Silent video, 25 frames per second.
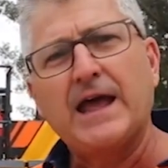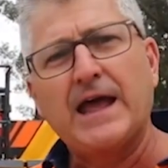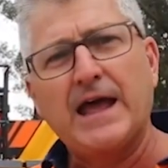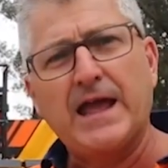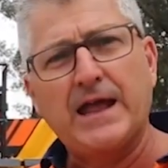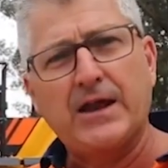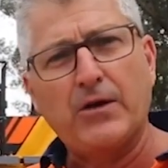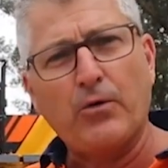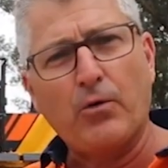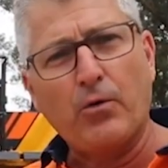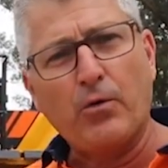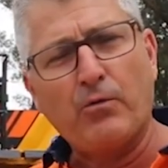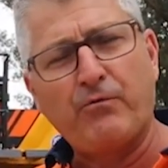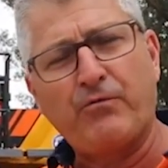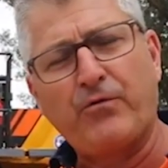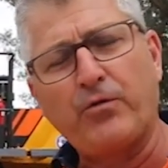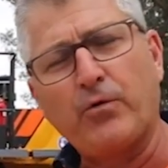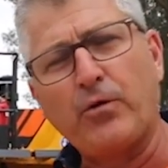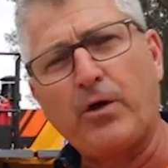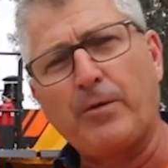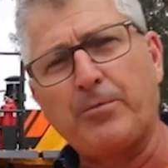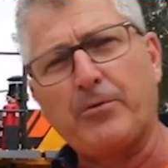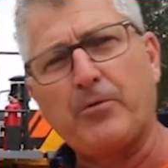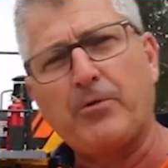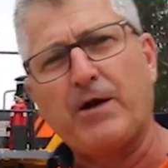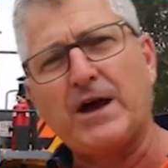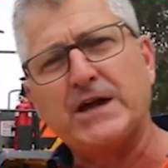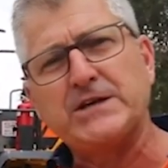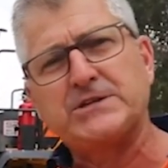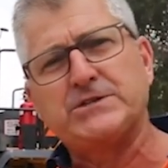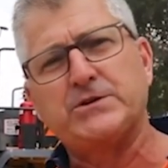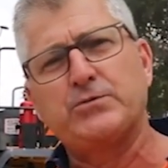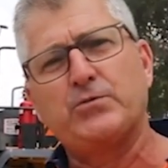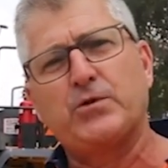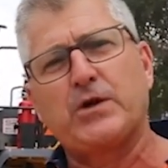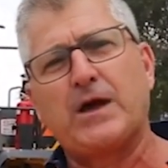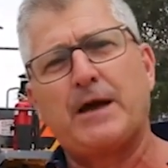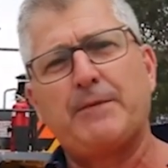and all full
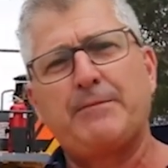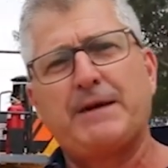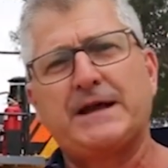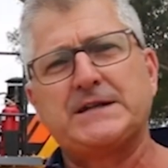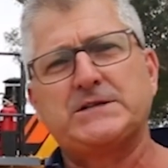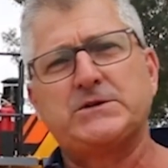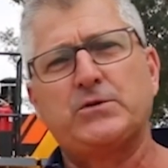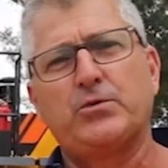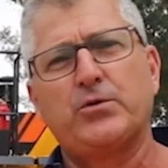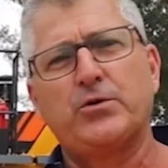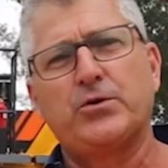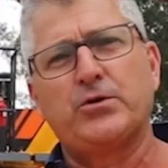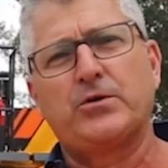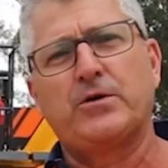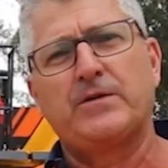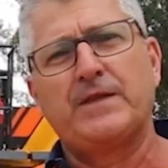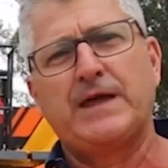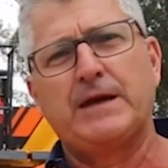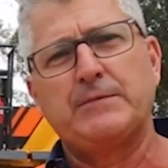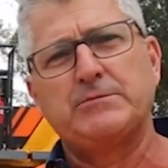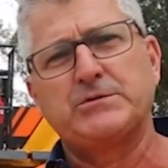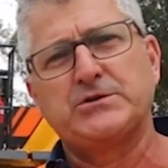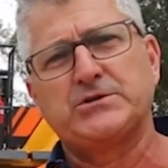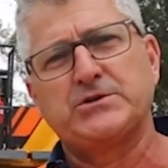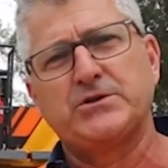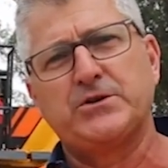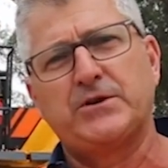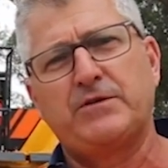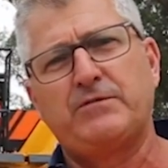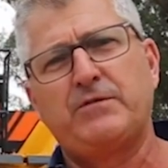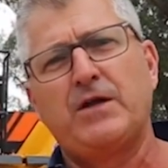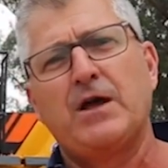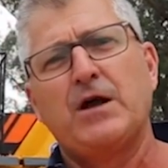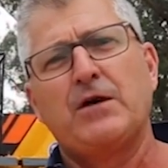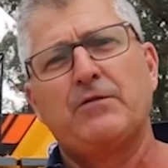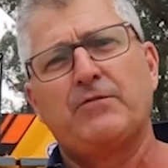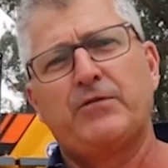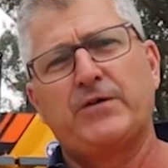operation will go back to work on that
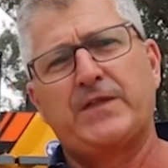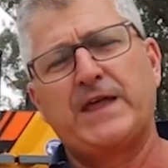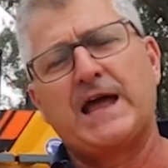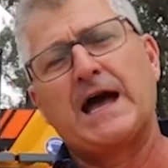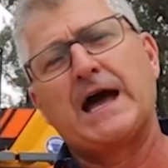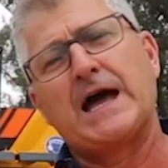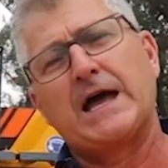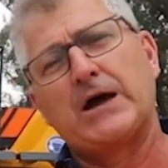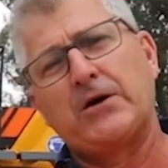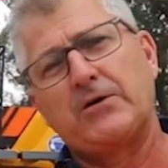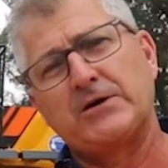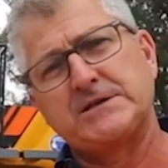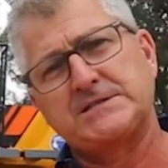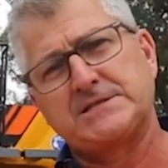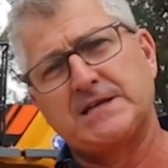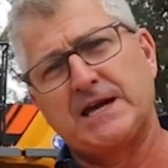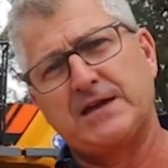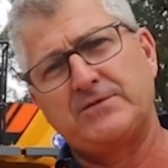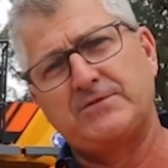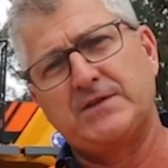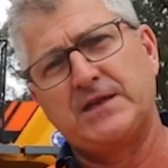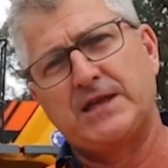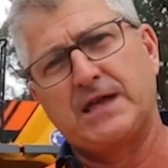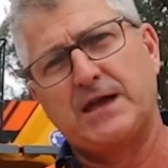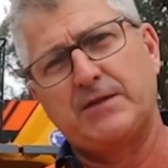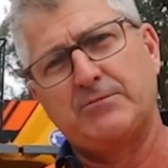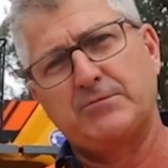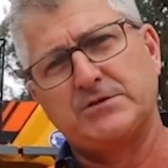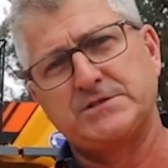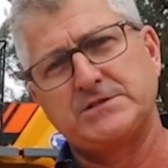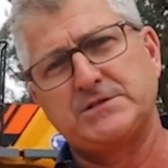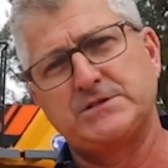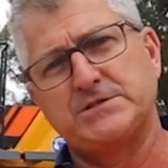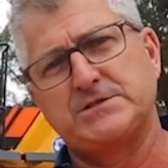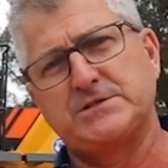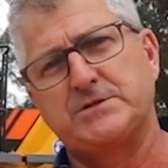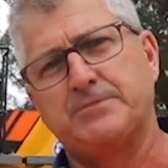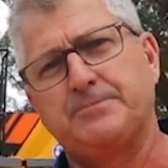machine for the AI safety camera
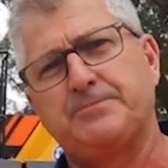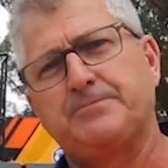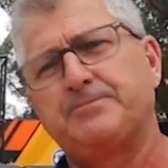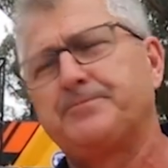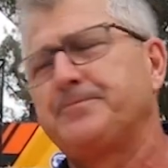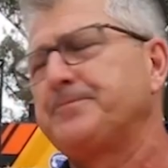system.